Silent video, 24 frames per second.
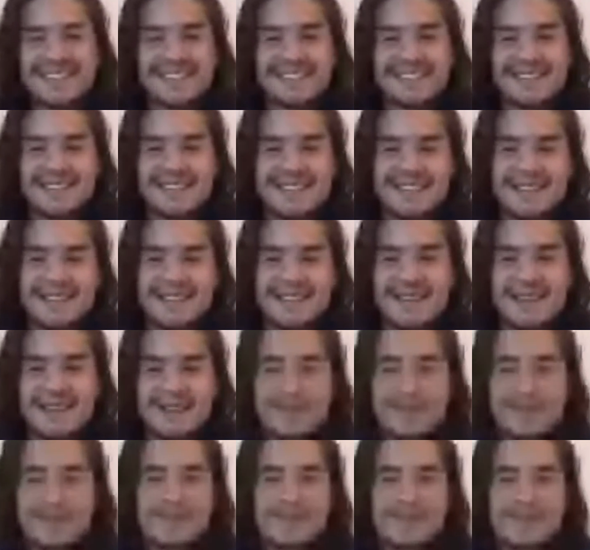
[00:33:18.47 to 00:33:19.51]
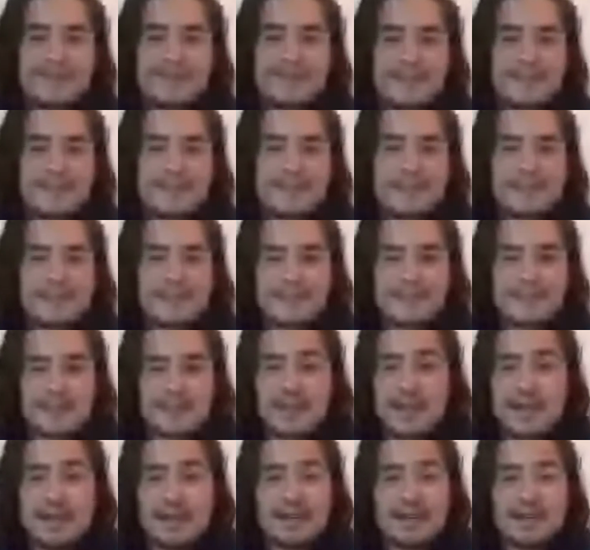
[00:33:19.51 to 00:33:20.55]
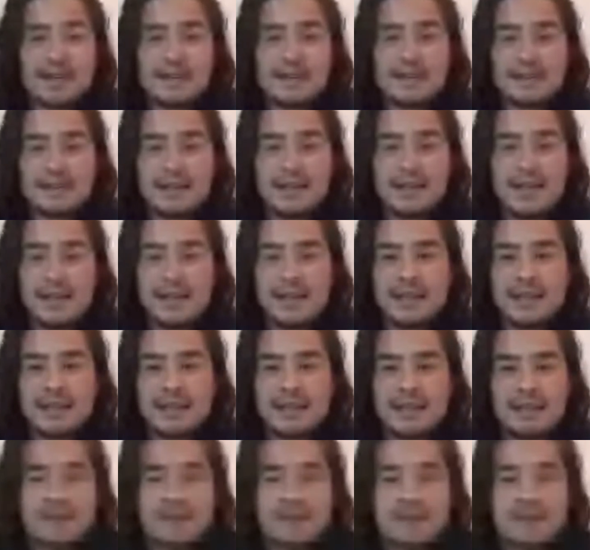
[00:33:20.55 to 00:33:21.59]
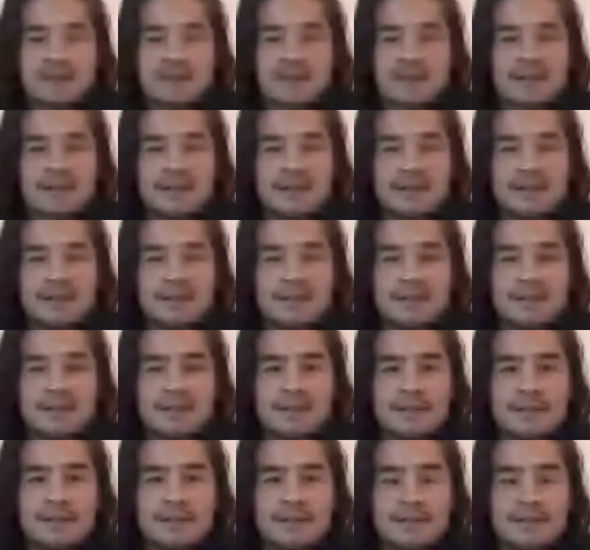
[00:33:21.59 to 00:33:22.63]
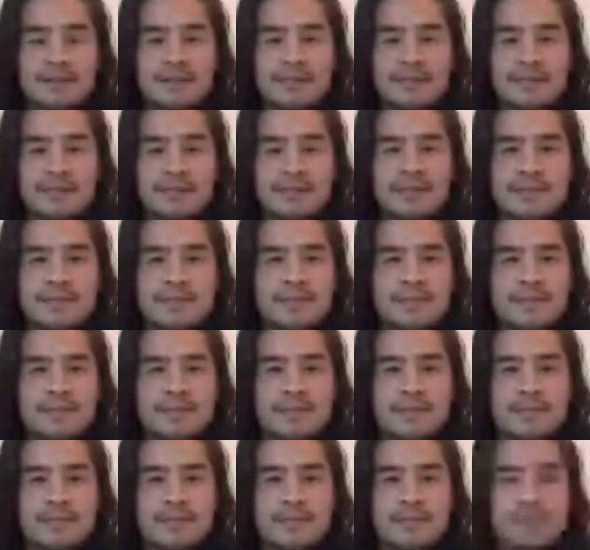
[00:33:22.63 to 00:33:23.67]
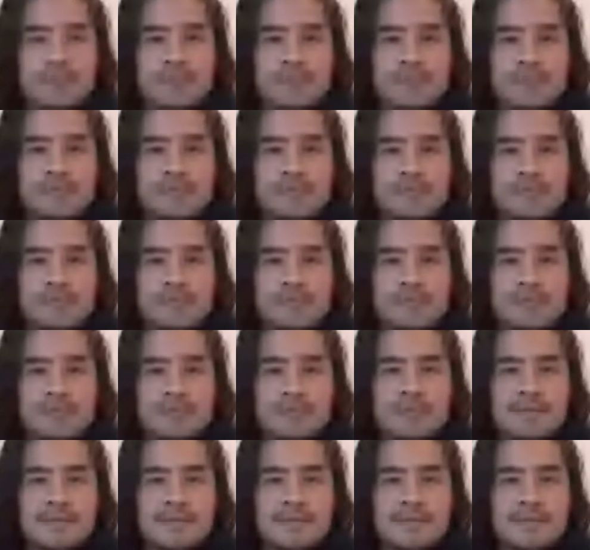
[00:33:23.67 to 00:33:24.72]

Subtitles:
This person isn't speaking.